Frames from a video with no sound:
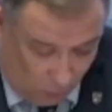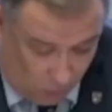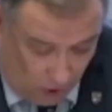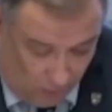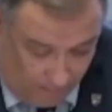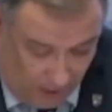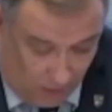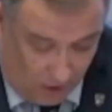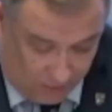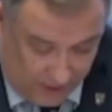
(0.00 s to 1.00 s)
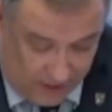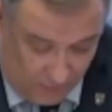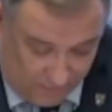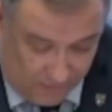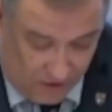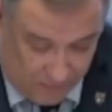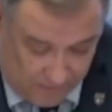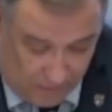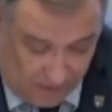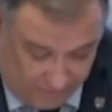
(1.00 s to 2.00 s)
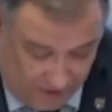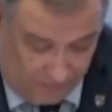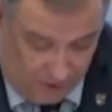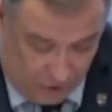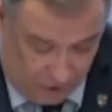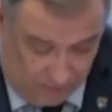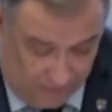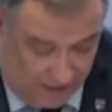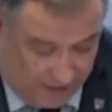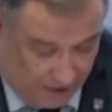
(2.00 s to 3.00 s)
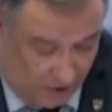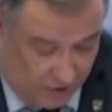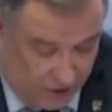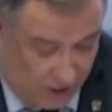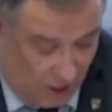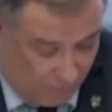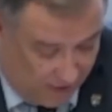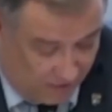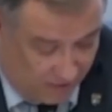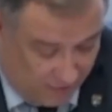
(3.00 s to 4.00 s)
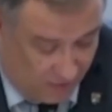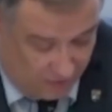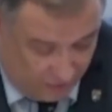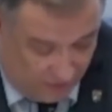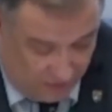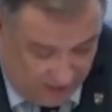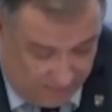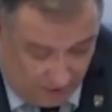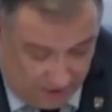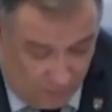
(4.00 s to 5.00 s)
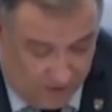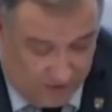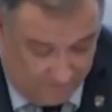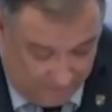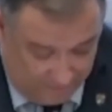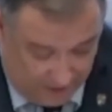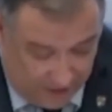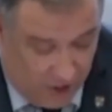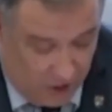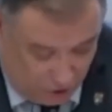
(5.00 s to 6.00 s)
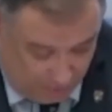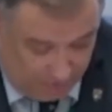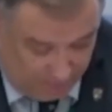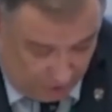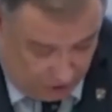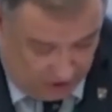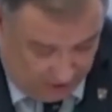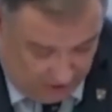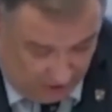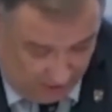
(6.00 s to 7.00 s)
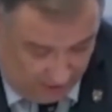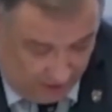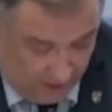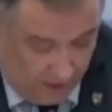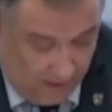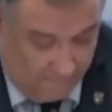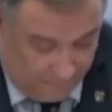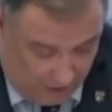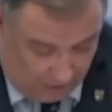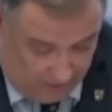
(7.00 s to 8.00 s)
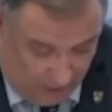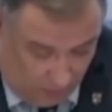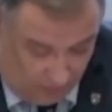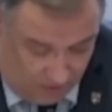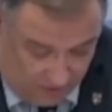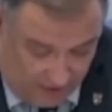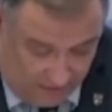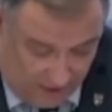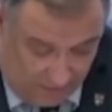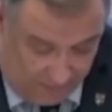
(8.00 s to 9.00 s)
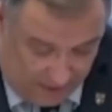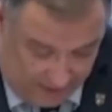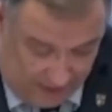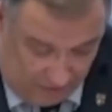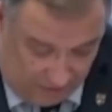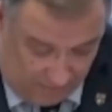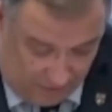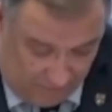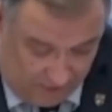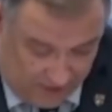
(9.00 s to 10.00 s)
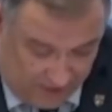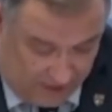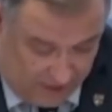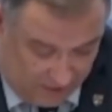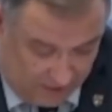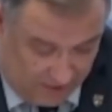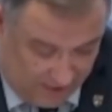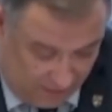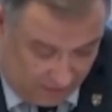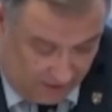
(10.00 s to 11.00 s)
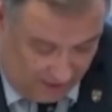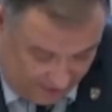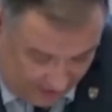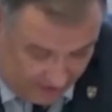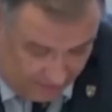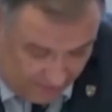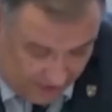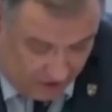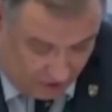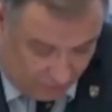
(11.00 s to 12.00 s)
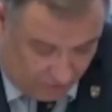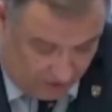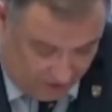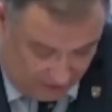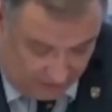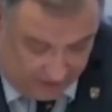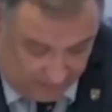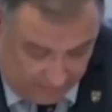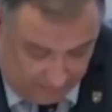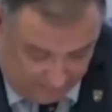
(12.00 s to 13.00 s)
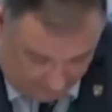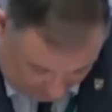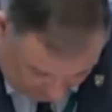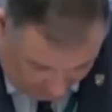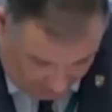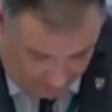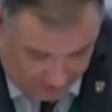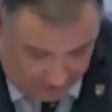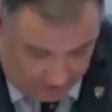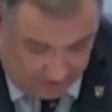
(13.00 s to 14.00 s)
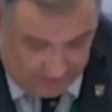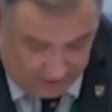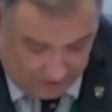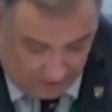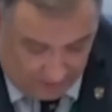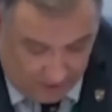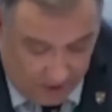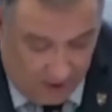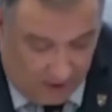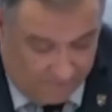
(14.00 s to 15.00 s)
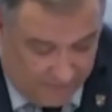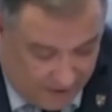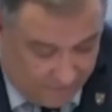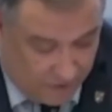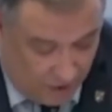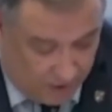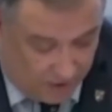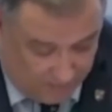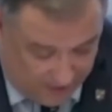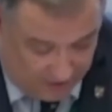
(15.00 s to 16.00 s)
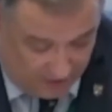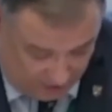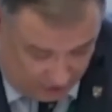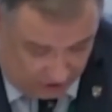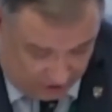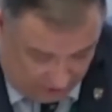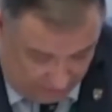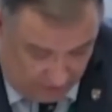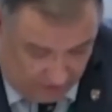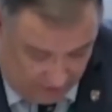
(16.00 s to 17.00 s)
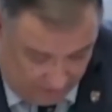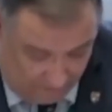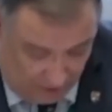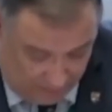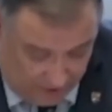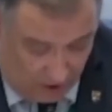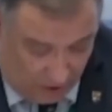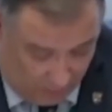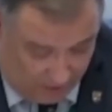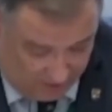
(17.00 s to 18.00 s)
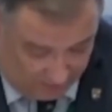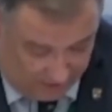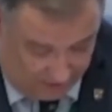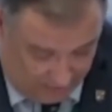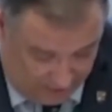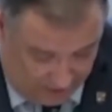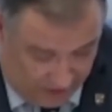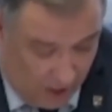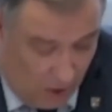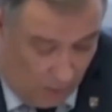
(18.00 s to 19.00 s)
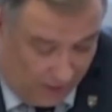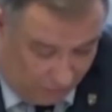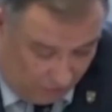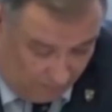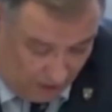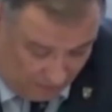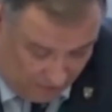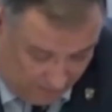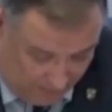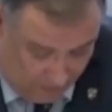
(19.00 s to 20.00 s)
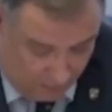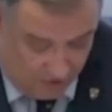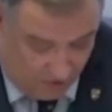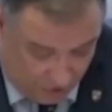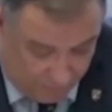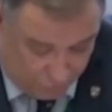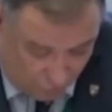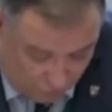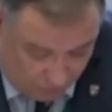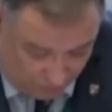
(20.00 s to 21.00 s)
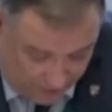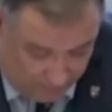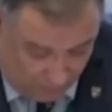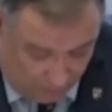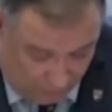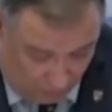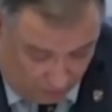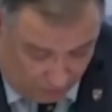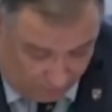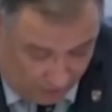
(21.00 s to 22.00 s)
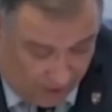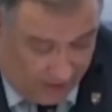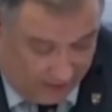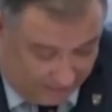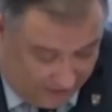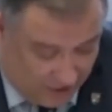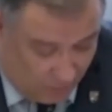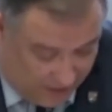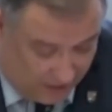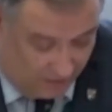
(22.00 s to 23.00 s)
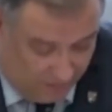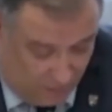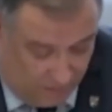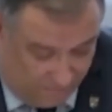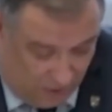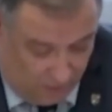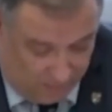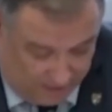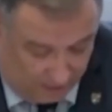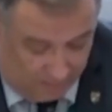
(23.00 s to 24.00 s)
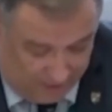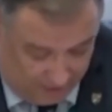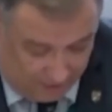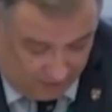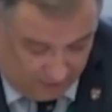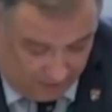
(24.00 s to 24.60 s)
go about our days within the spirit of this motion, then encouraging our residents to do the same by 2050 should be much easier. Finally, I want to say that I've been a councillor for over 10 years and attended many scrutiny and select com committee meetings in that time. I've never known a committee such as the Communities Environment and Highway Select Committee where cross-party members are in such broad agreement with one another, at least when it comes to environmental matters.